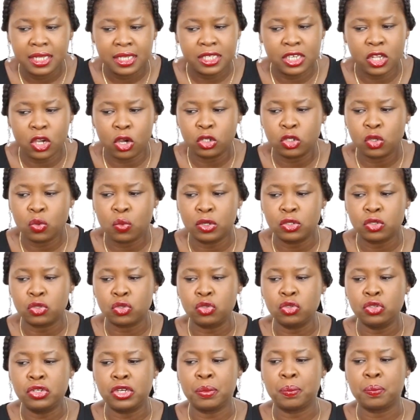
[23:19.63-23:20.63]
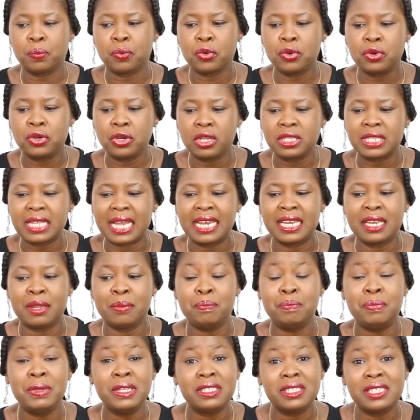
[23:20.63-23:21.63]
They also want to know the product and the
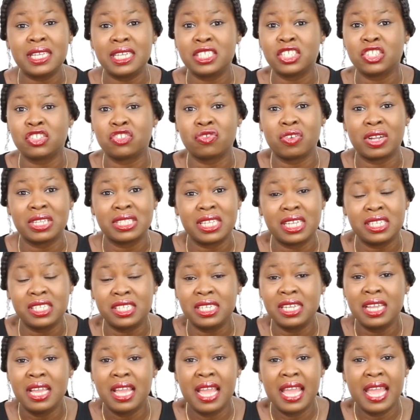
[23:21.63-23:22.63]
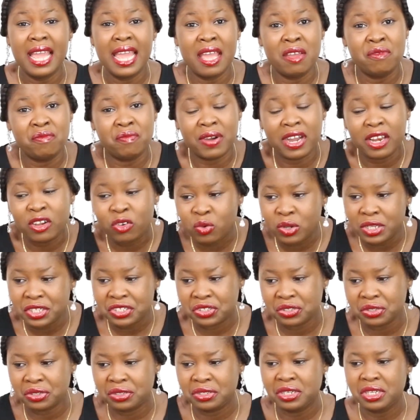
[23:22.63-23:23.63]
business strategy
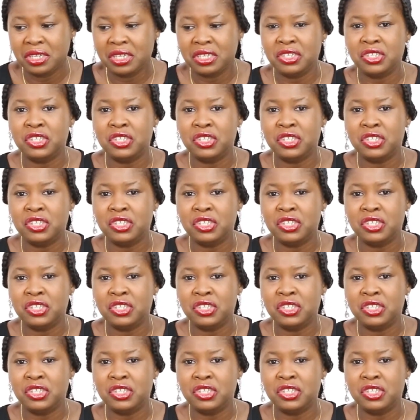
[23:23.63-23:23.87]
evaluation.